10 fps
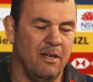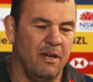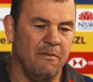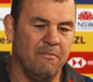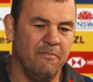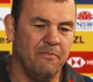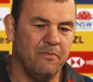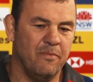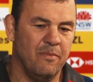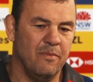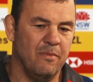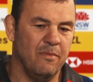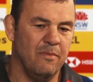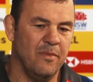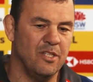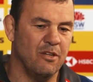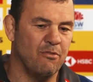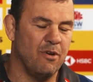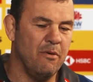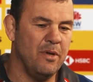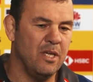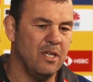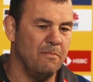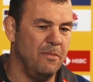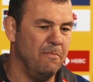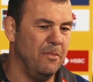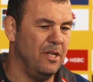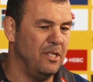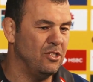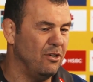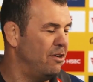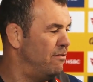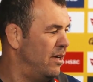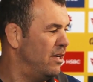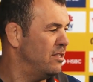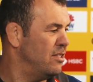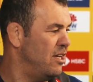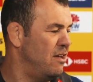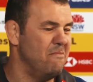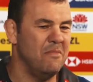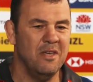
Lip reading: a growing commitment inside of our team